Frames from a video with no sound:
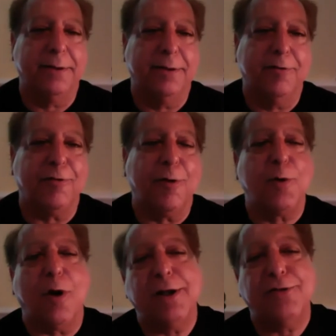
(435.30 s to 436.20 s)
from
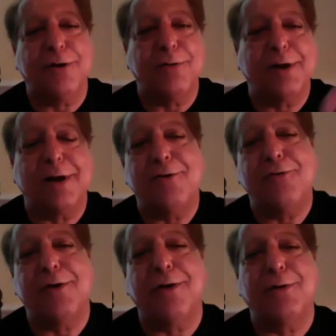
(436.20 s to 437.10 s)
colleagues around the
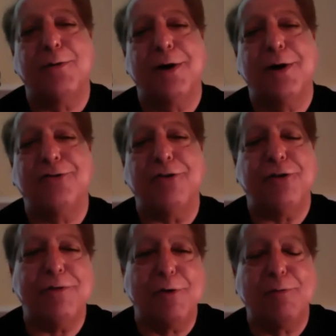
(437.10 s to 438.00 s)
country, around the world.
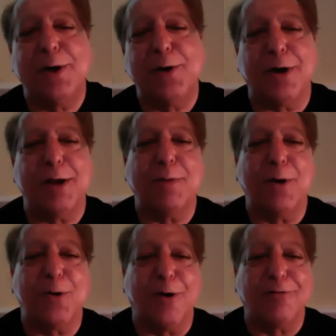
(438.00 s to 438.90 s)
Sanjiv, you've been talking
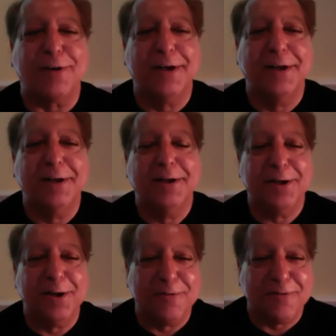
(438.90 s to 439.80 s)
about coffee.
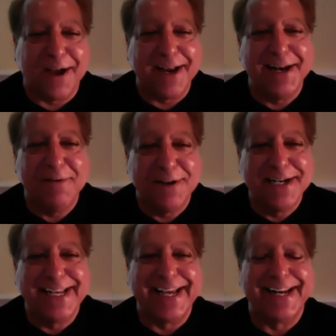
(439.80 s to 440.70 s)
You're finally
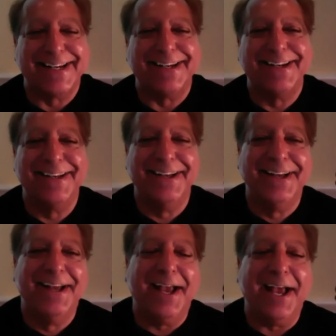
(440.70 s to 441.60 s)
vindicated.
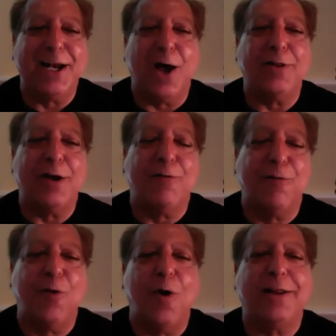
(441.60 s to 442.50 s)
And now there are
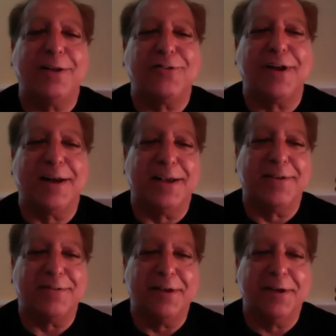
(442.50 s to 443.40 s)
four other
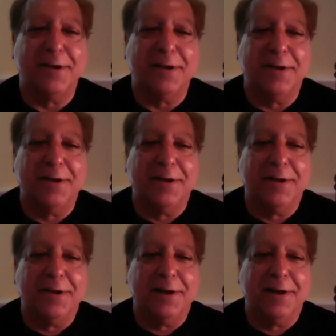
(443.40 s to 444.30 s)
studies
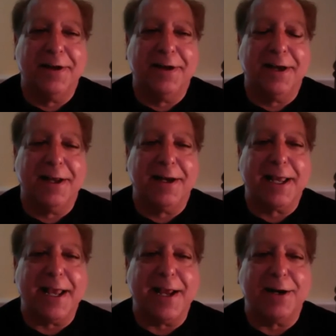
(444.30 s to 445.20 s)
in,
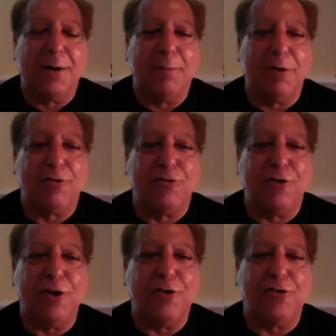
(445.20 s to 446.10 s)
again,
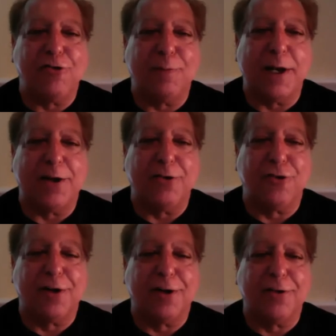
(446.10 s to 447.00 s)
prestigious medical
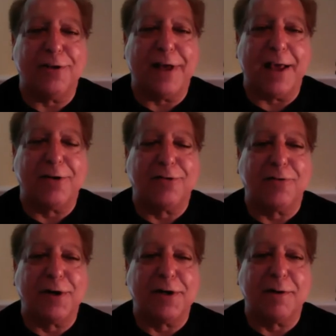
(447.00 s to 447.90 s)
journals, Annals of
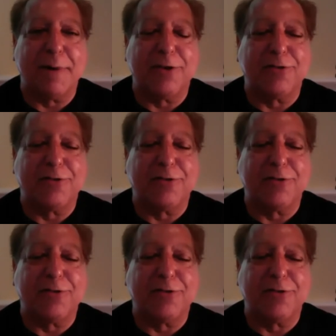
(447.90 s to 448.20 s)
Internal Medicine,